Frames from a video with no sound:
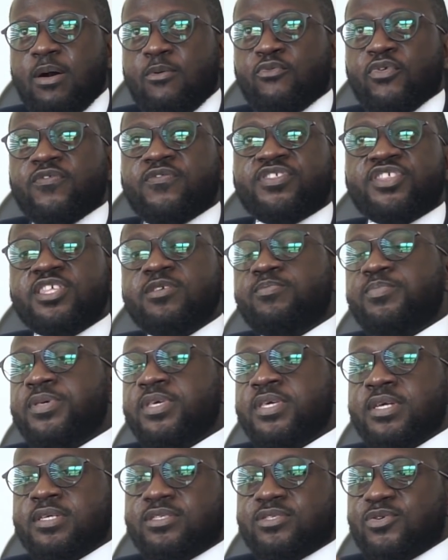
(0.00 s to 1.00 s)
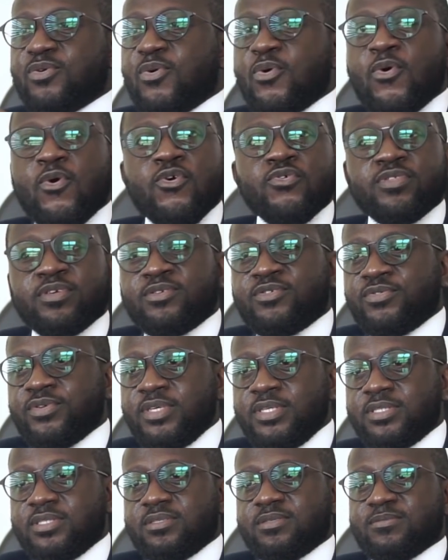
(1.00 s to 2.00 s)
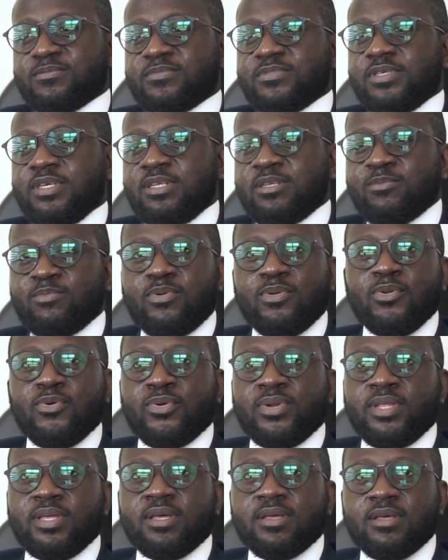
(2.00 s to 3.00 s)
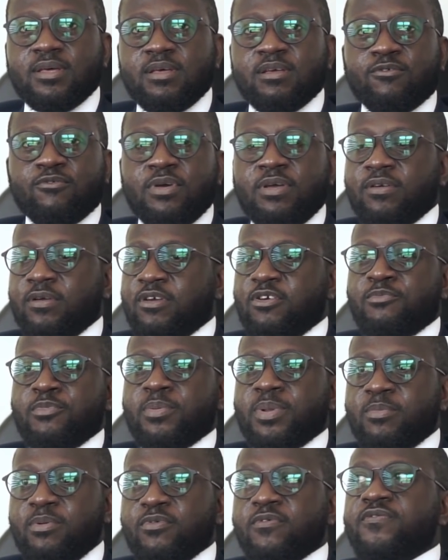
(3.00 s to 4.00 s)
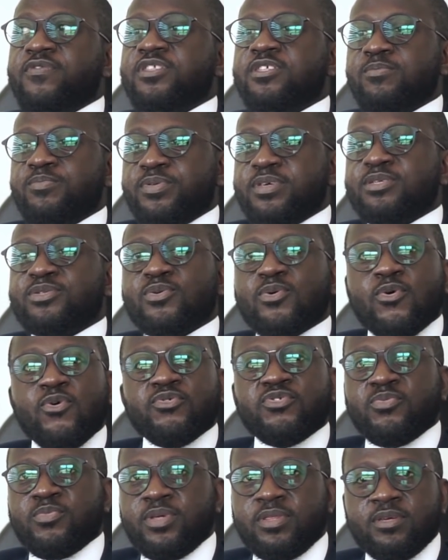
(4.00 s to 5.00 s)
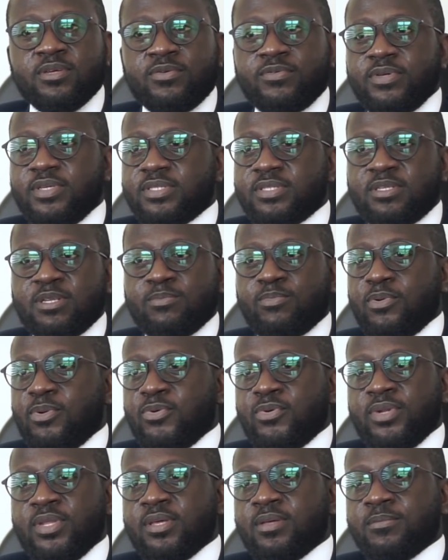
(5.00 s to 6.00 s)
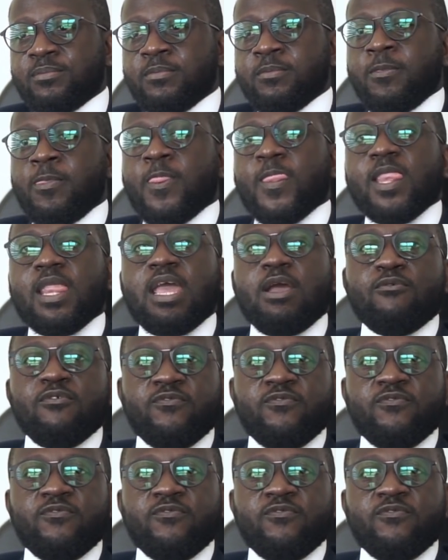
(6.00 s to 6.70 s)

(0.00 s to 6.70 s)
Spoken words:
We've GPS all the trees in Appolonia. I can't remember, but we've GPS all the major trees in Appolonia, and